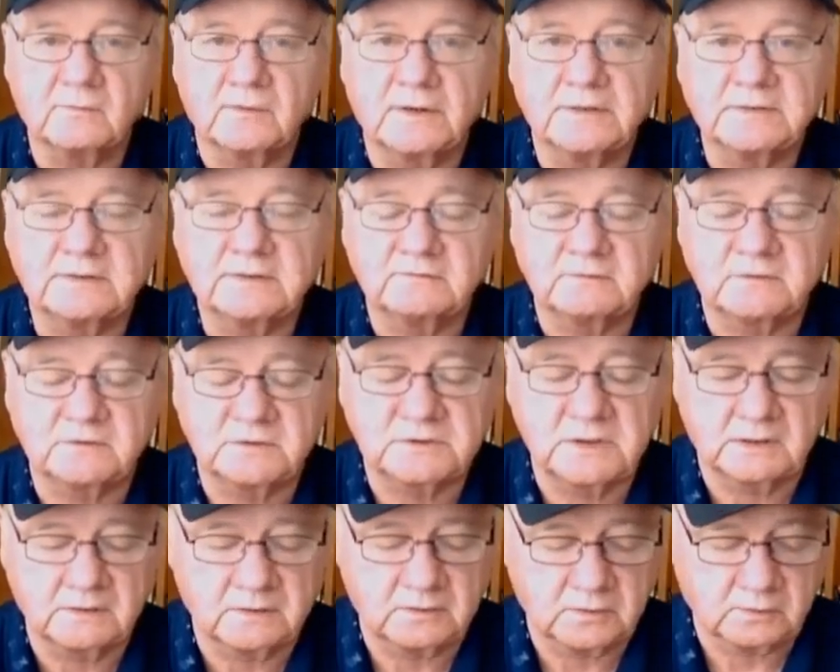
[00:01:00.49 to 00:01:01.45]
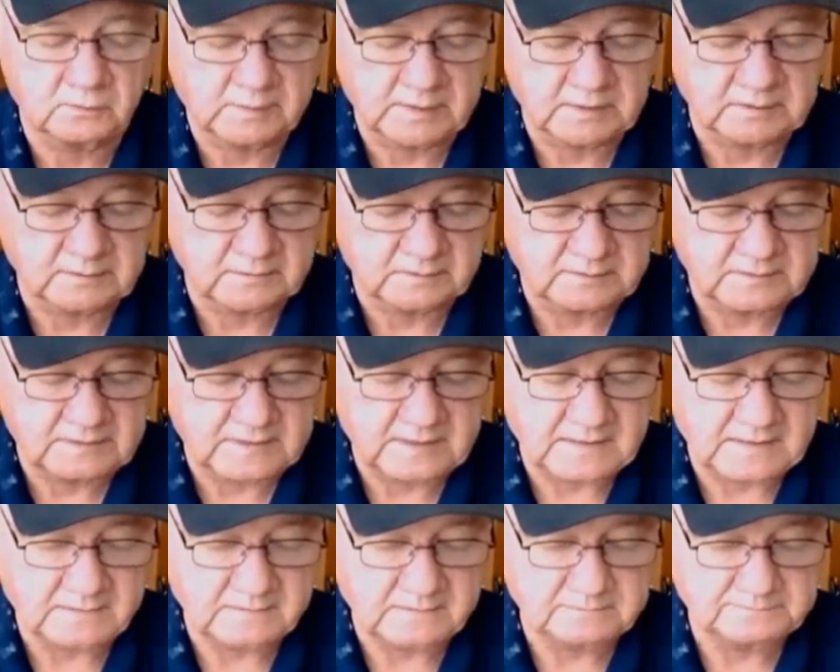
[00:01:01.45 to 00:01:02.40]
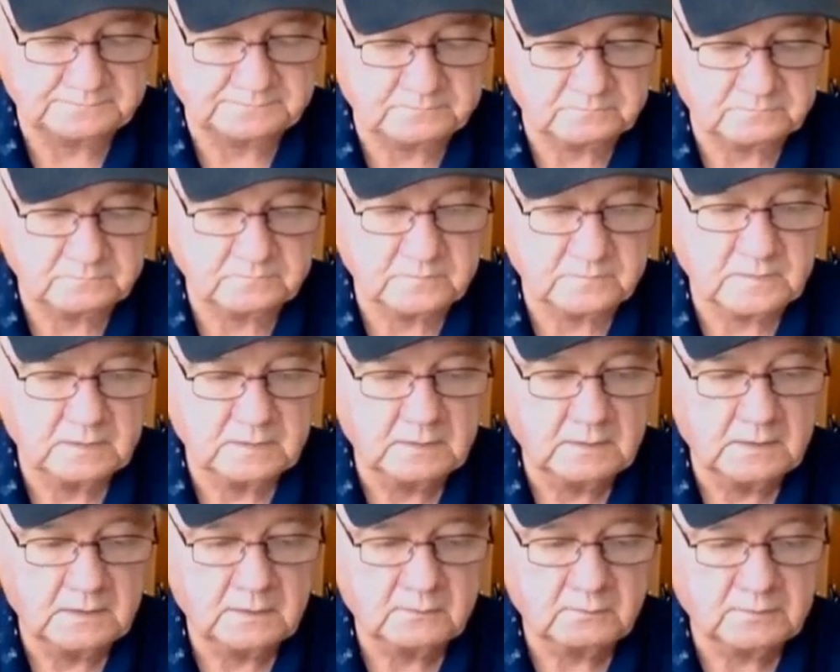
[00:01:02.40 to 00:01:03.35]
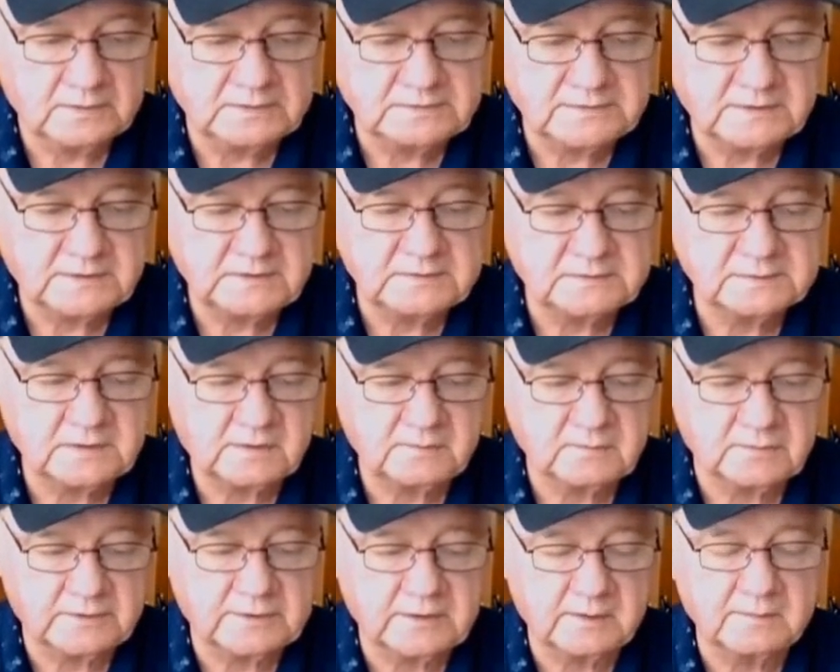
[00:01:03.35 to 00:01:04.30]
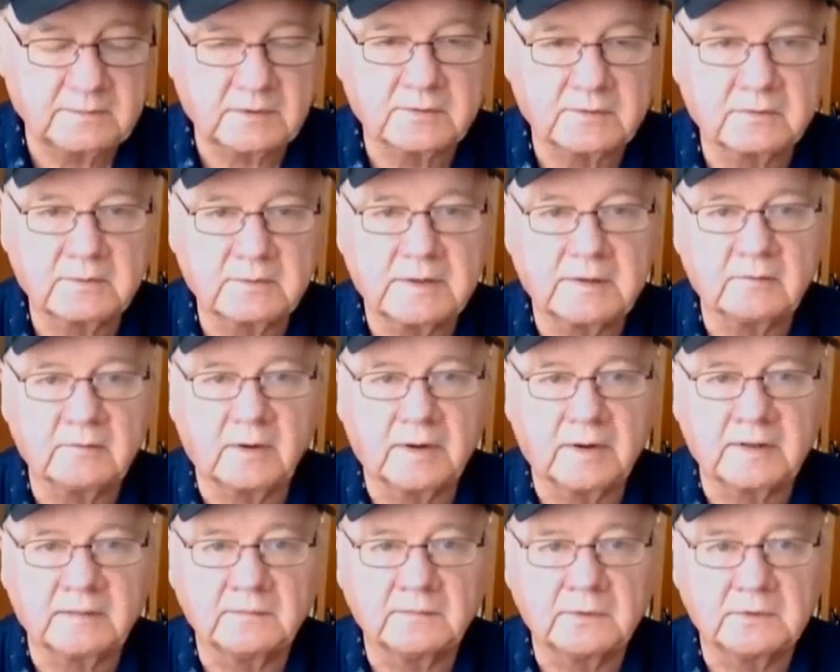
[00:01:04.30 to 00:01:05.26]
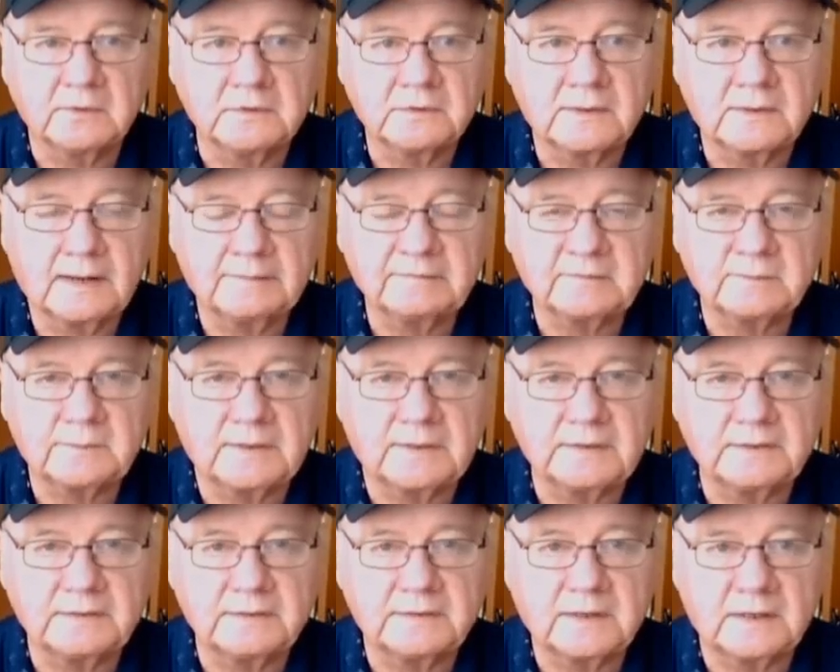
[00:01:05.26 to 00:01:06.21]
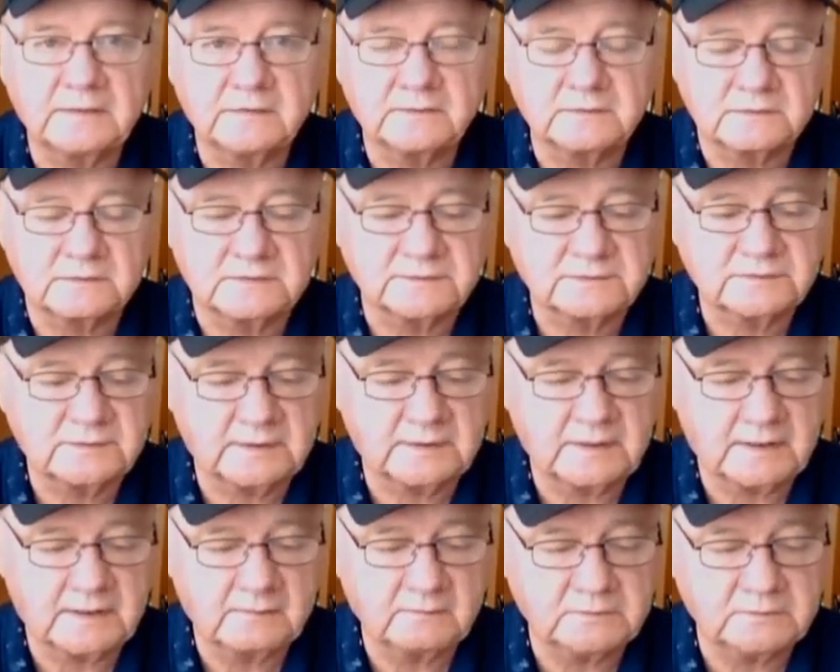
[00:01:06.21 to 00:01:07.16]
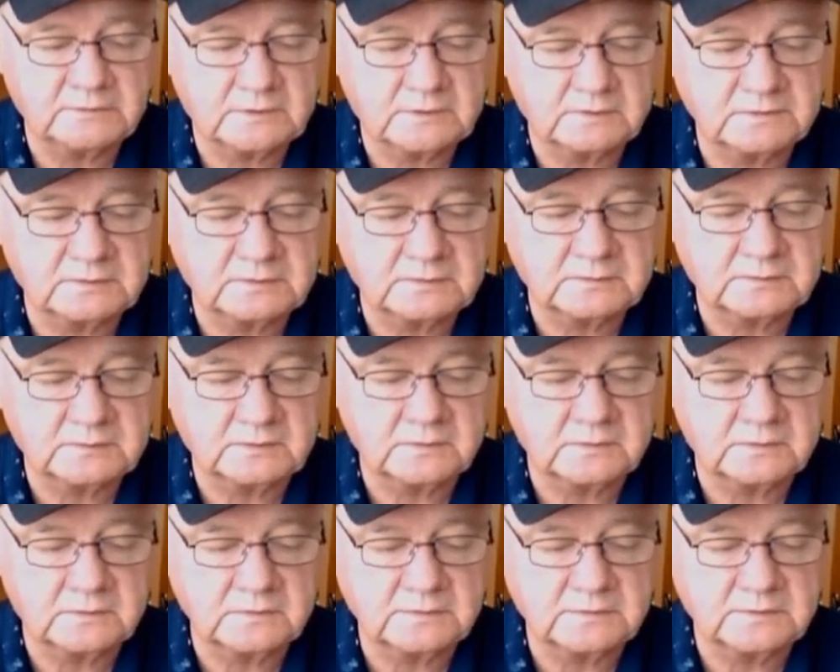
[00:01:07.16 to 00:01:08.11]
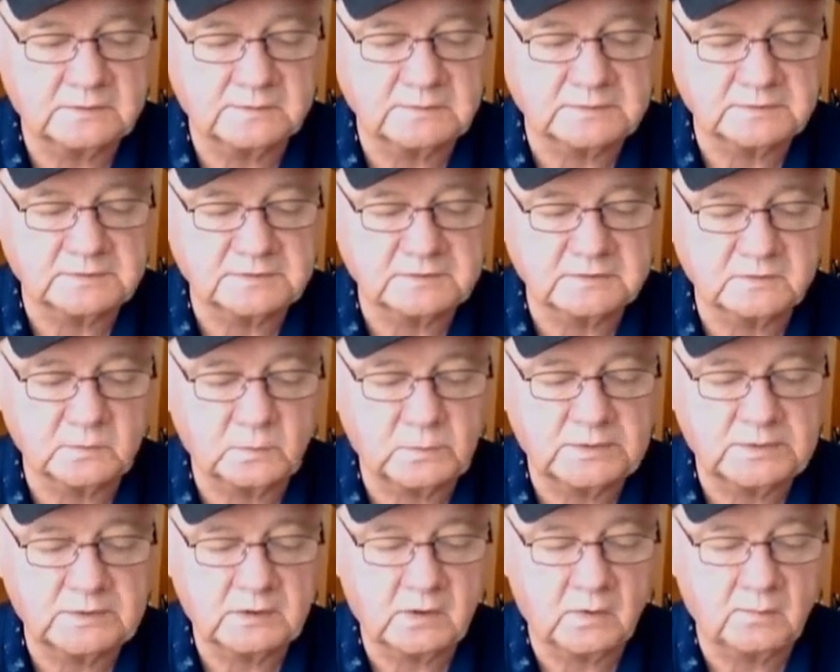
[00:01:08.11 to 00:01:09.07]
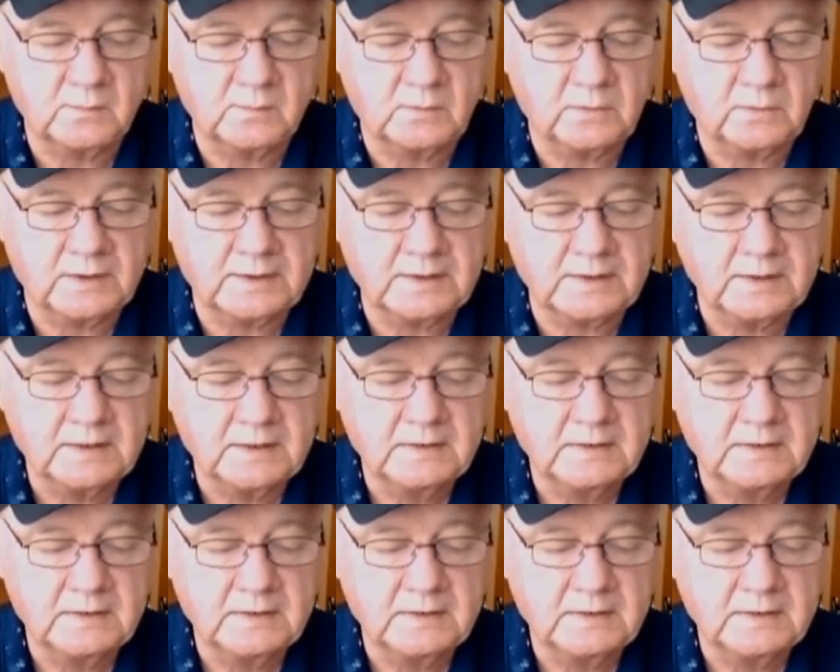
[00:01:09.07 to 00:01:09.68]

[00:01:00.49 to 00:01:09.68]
race of his young career to date. Race 8 summary, number 3, Running Bull, tops my contenders list today, which also includes number 6, Window Boy,